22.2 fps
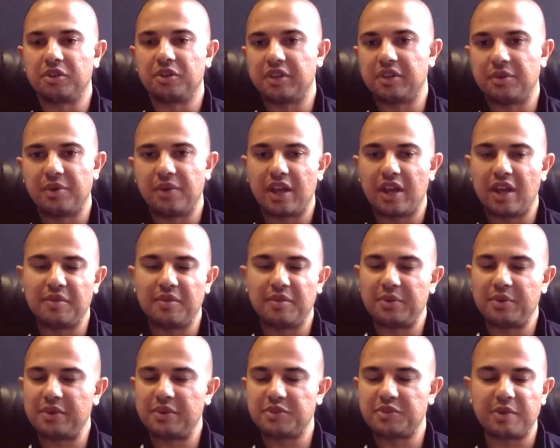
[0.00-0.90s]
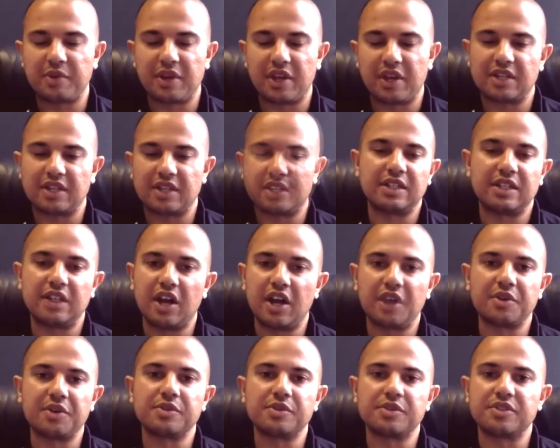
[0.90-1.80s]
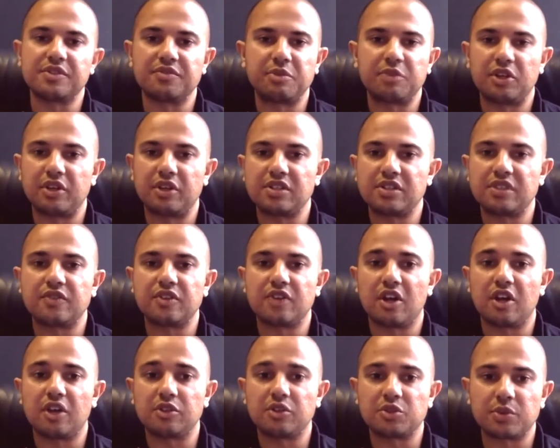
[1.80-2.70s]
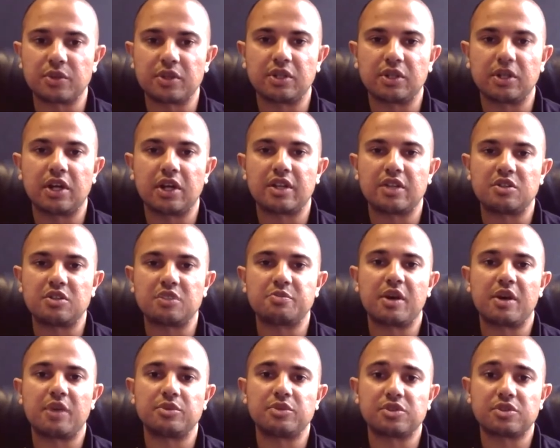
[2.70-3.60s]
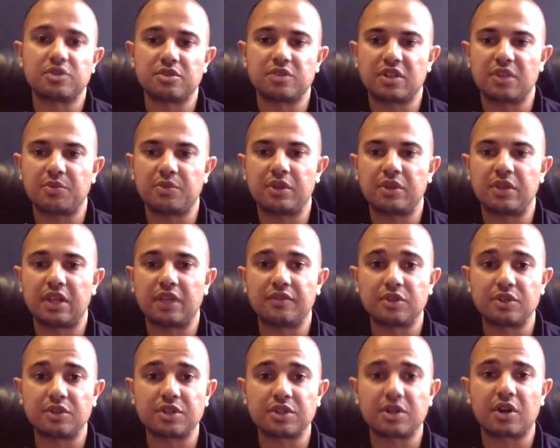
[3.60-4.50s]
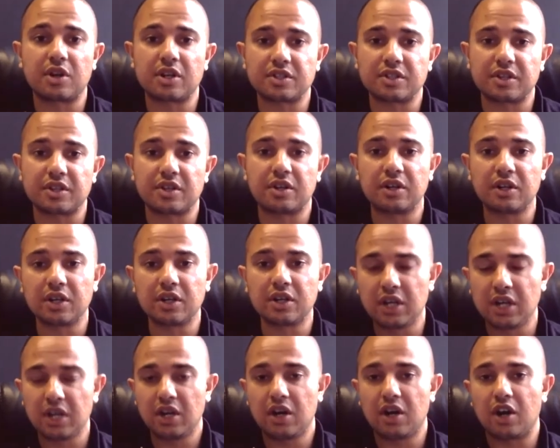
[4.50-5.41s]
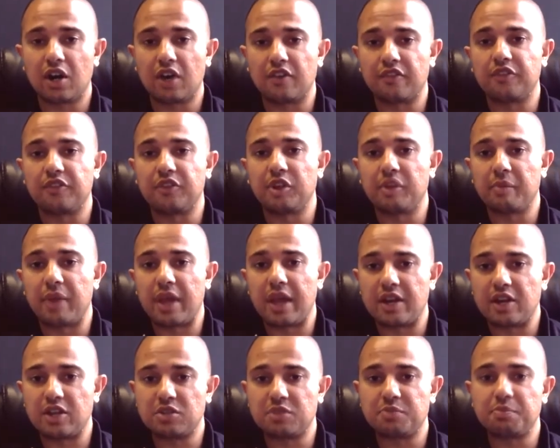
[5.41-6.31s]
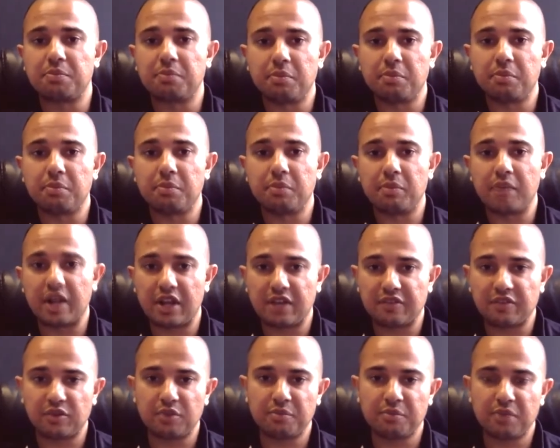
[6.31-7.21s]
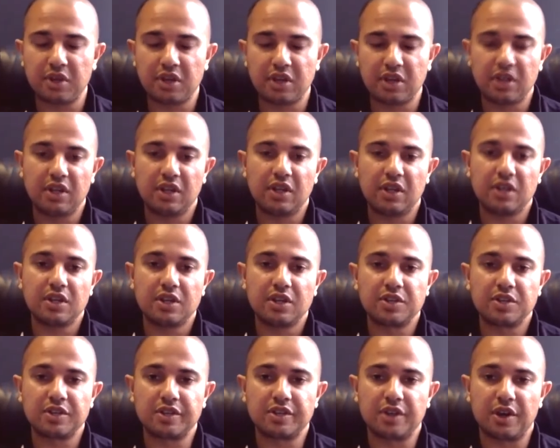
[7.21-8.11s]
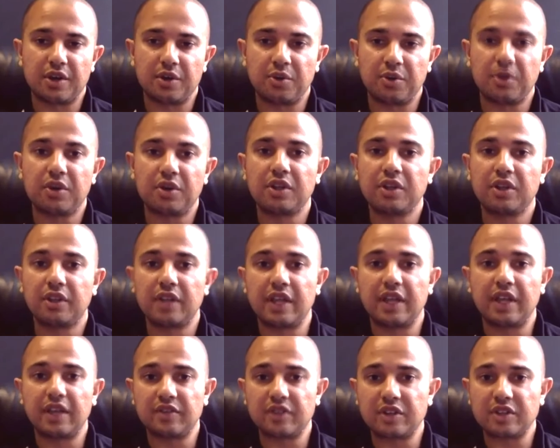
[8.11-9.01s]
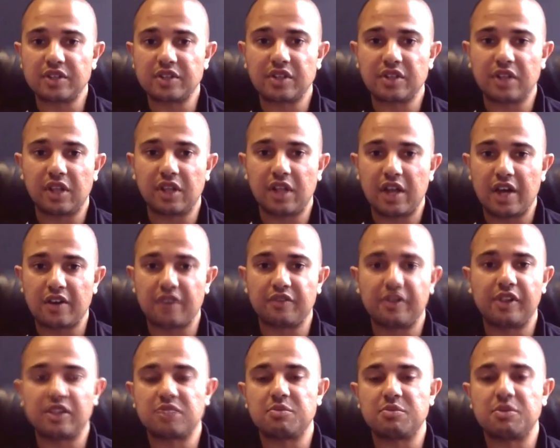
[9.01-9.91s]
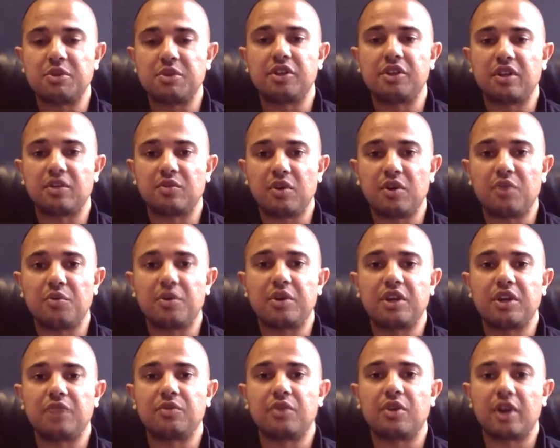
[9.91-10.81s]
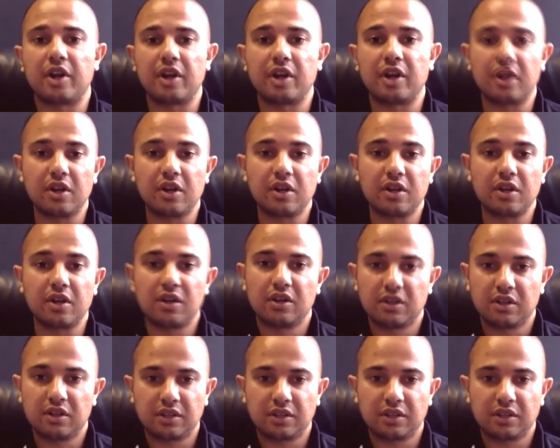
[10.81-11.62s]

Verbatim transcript: a little more leeway. I mean, we've spent hundreds of millions of dollars with a lot of these publishers that we leverage across our our fully managed Buying platform. So they give us a lot of flexibility in what we can run.